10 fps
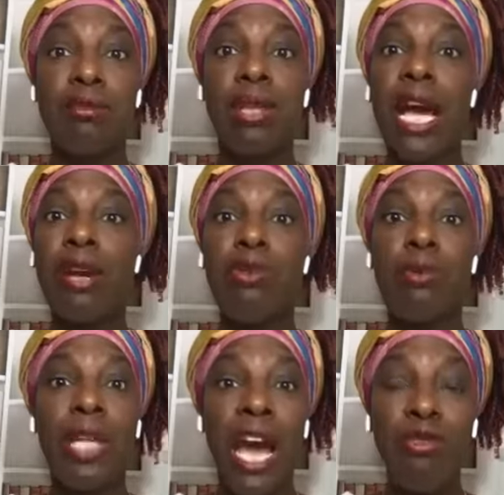as a Black
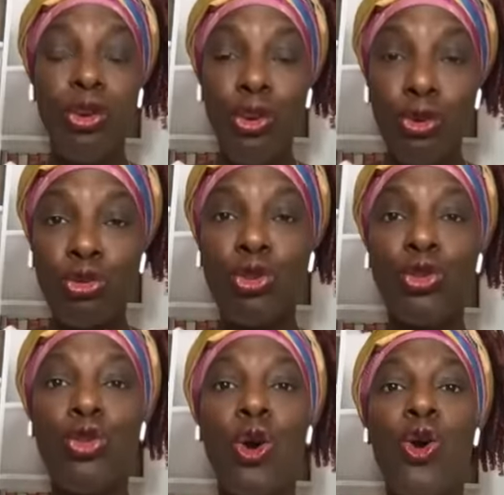woman, I've heard
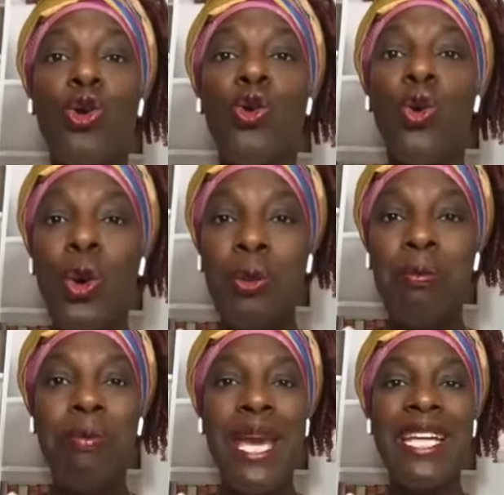so
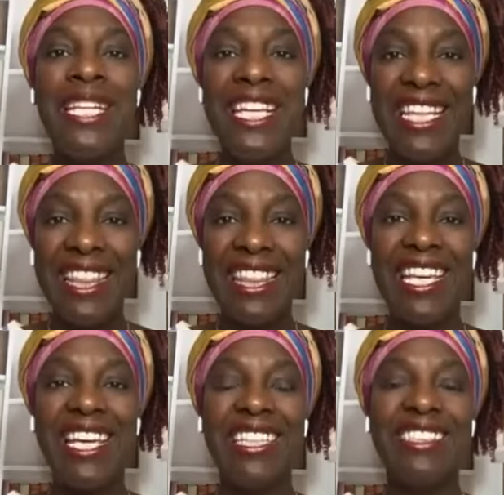many
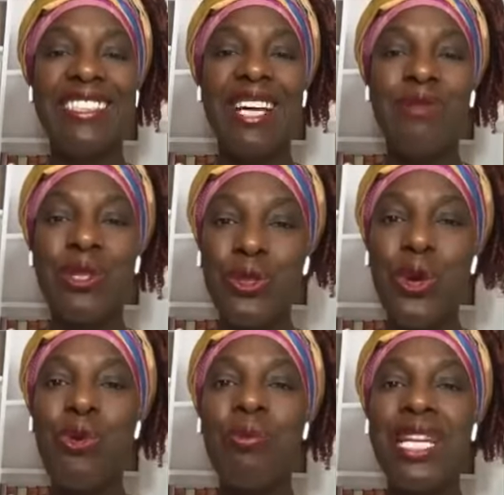things. I mean,
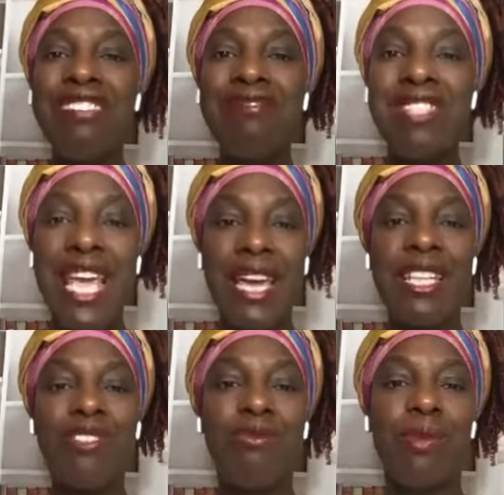so many
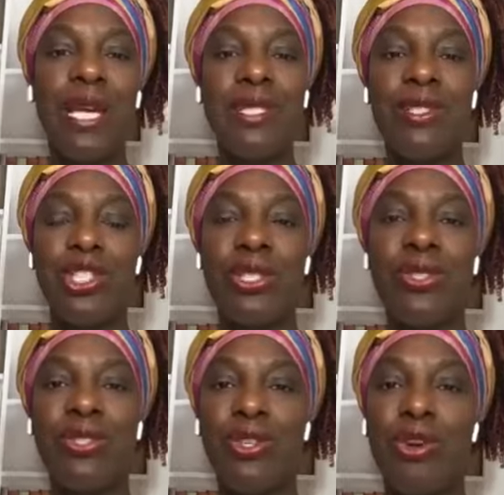negative
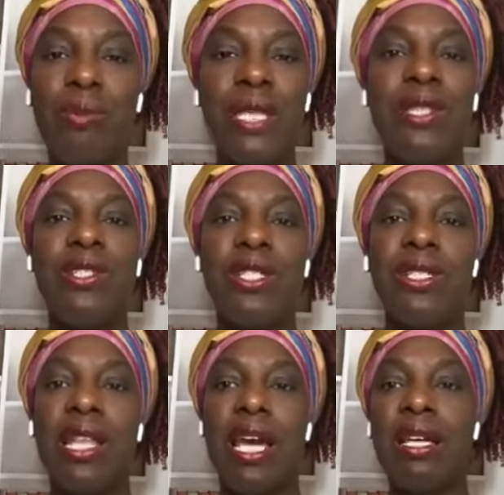messages, you know,
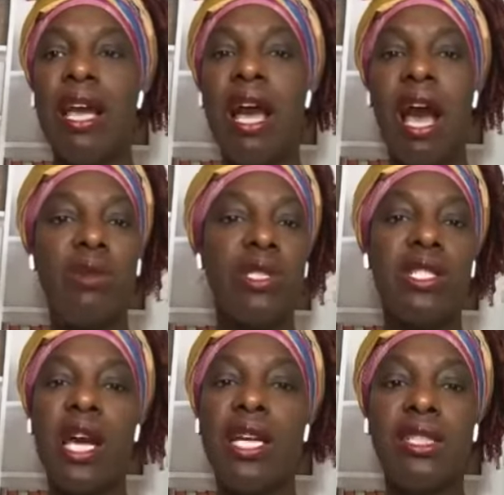messages that I
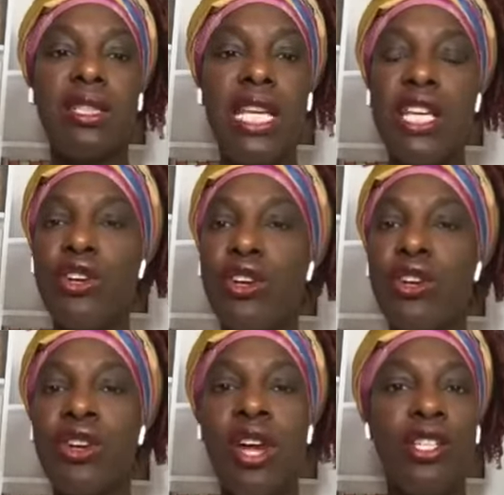was not a
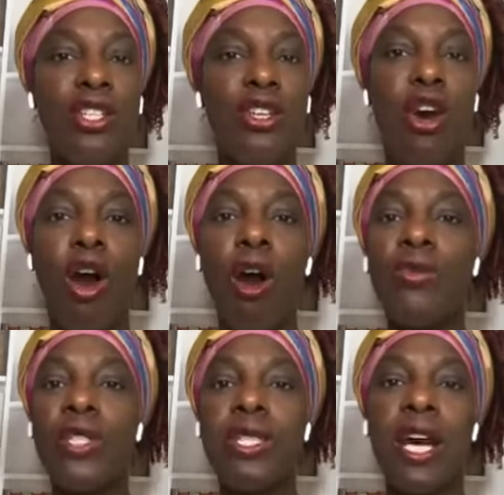leader. You know,
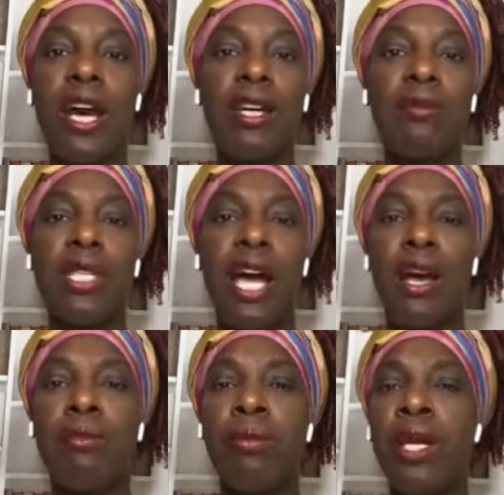oftentimes
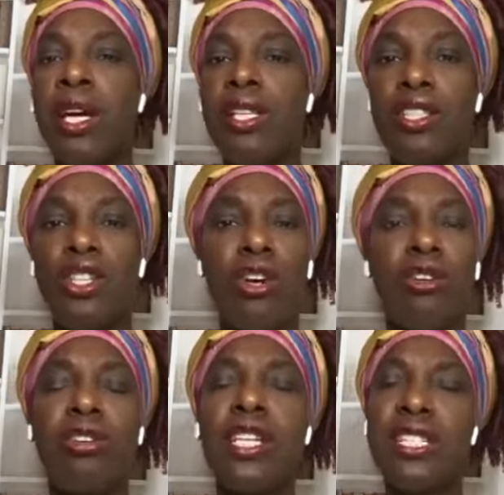I'm, you
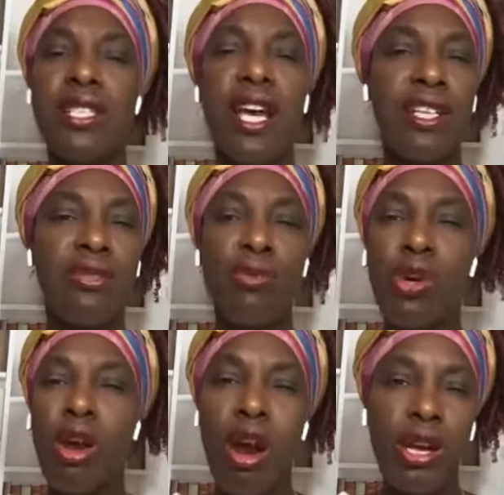know, criticized
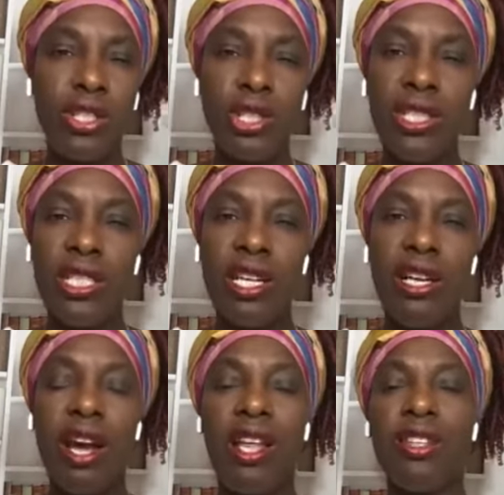more harshly
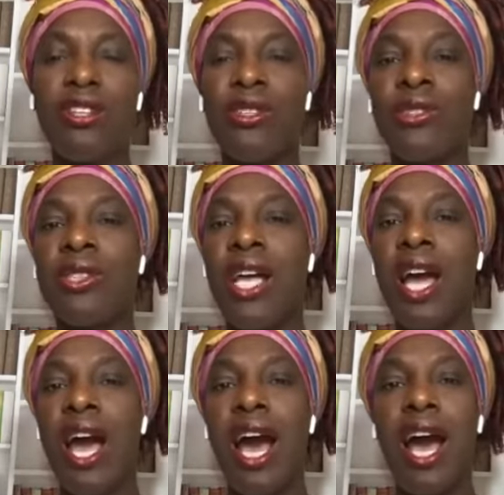than others.
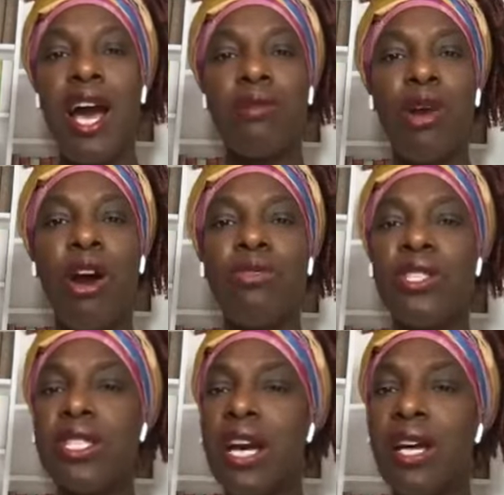
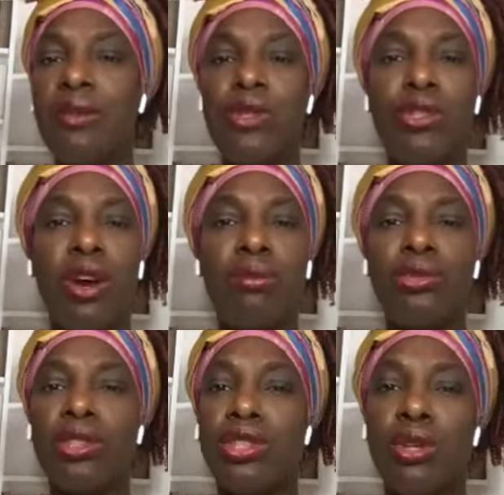Oftentimes, you know,
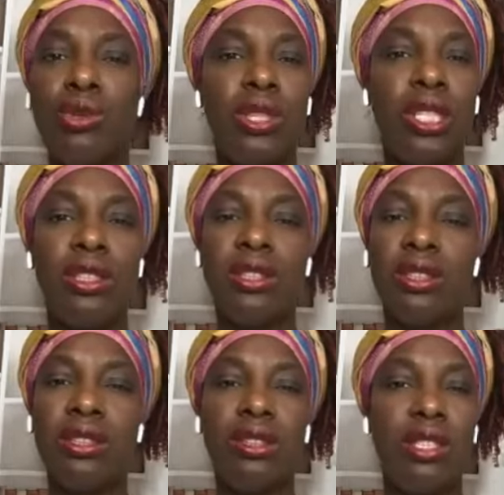I'm told to,
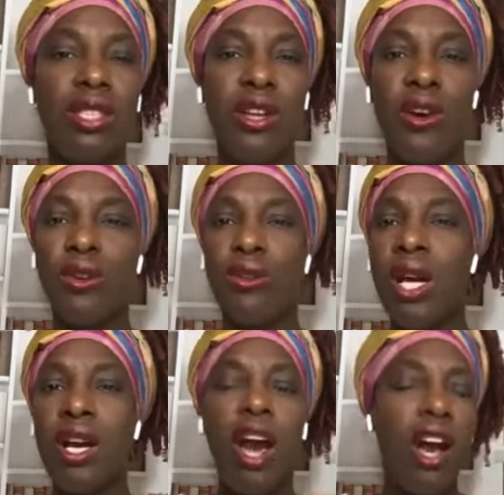you know,
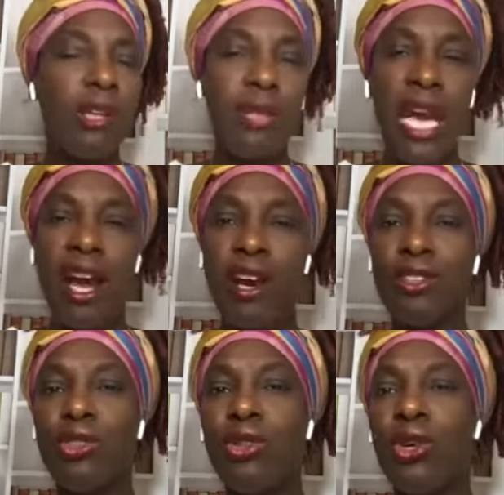calm
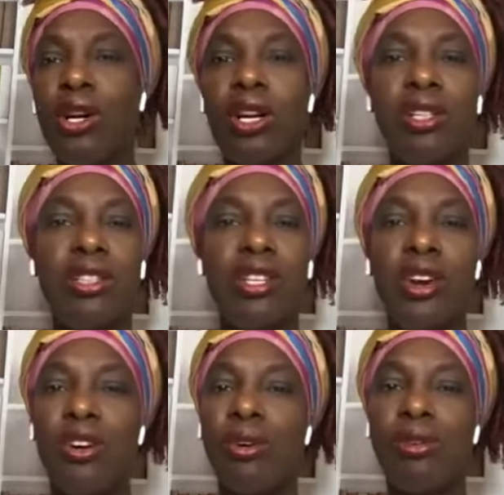down, or, you
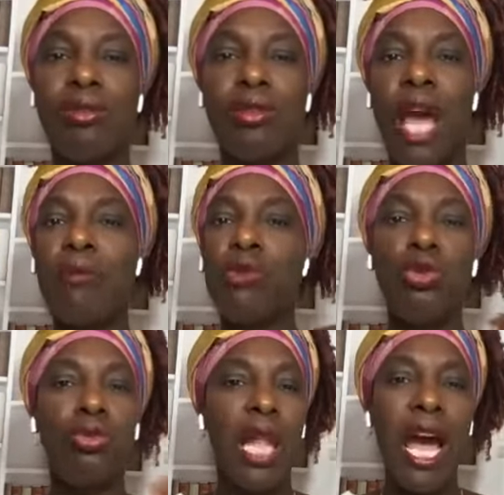know, I'm
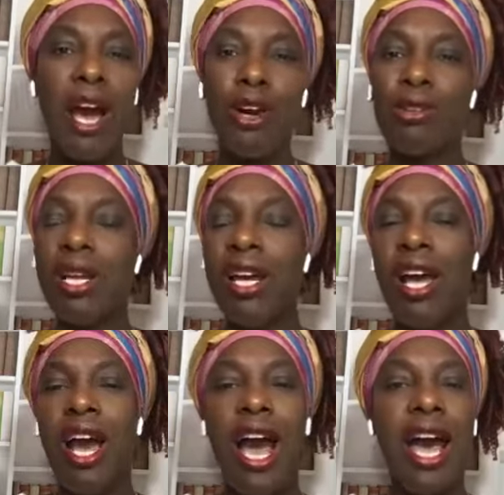too loud.
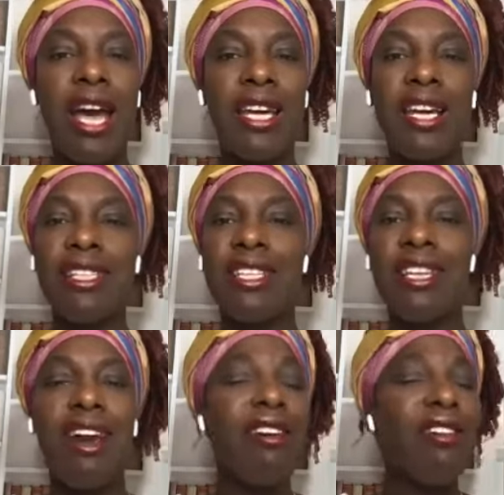I,
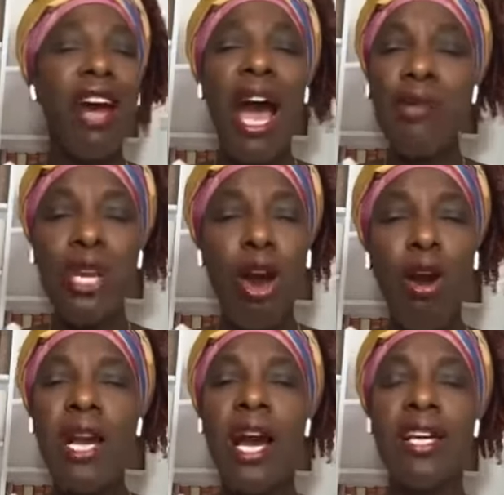you know, I mean,
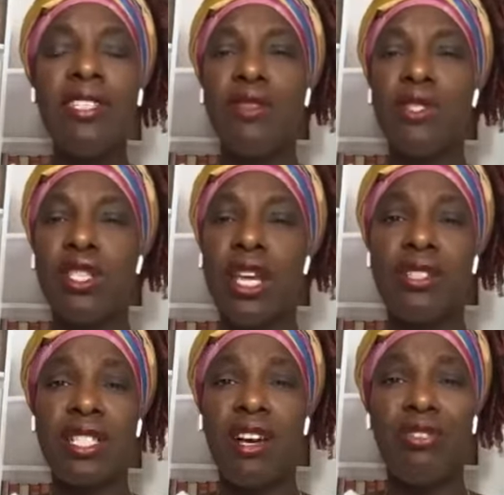all kinds of
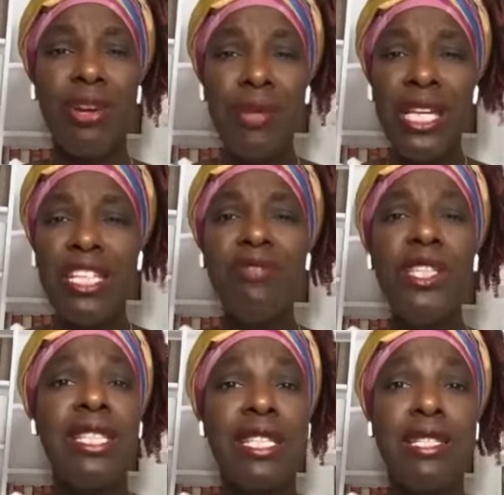stuff. I mean,
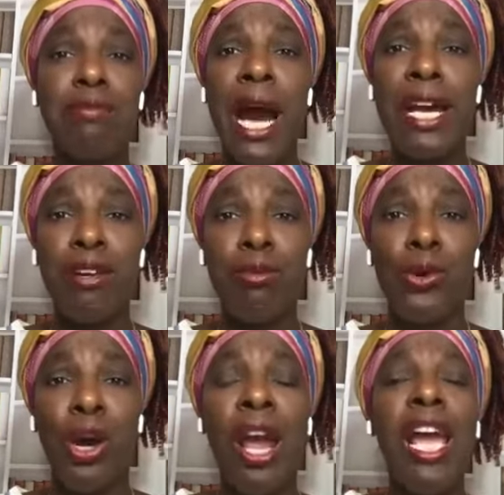even to smile
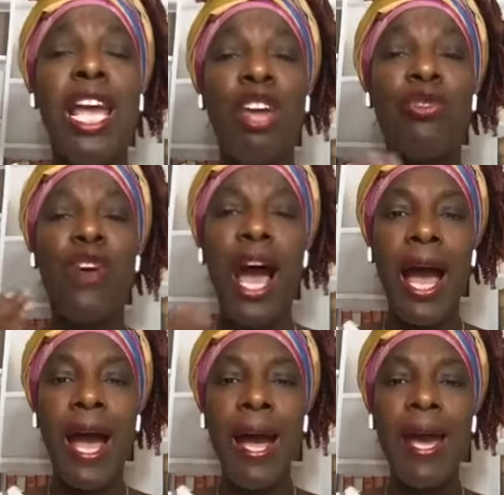more. If
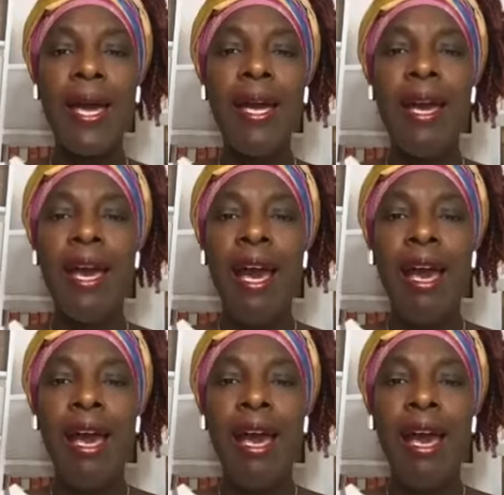I